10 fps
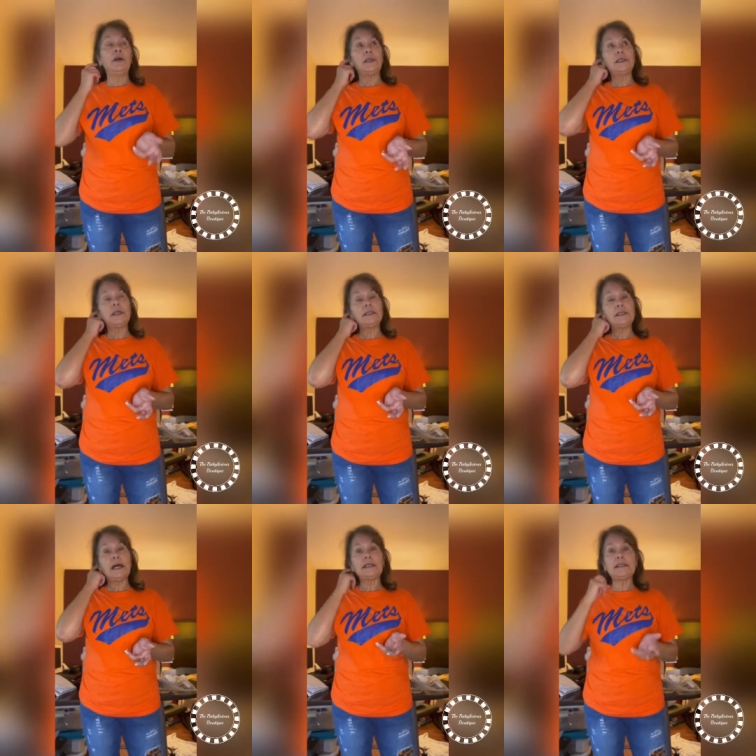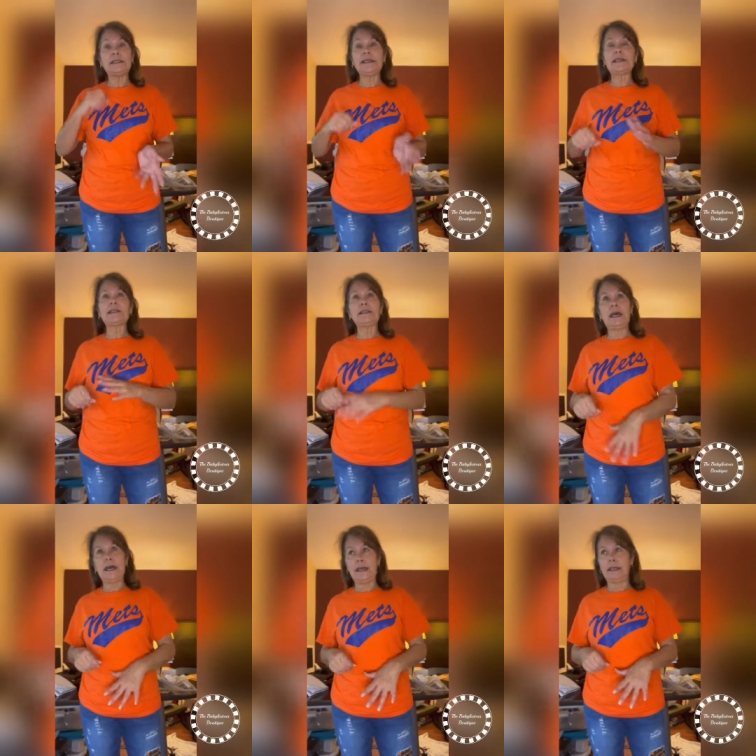said size 6 to
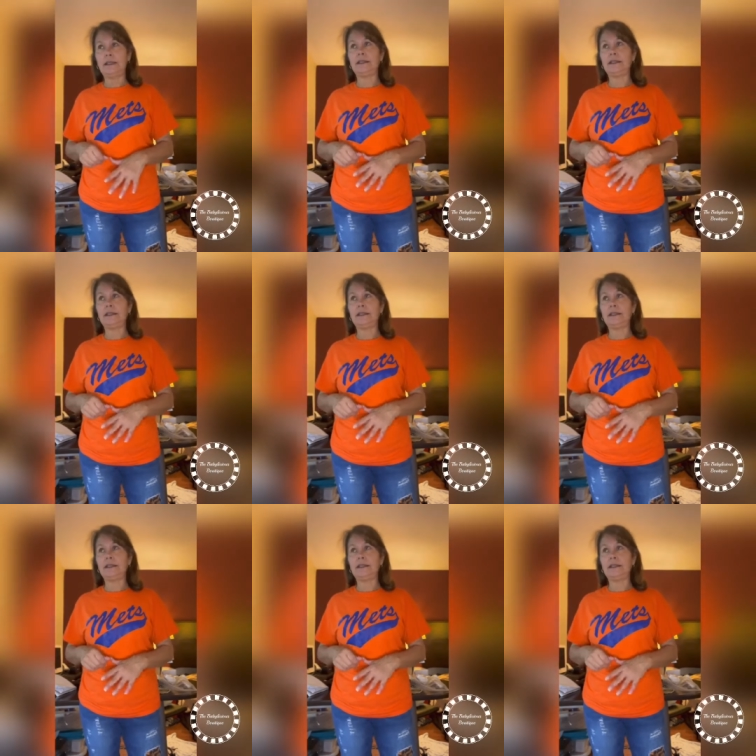8.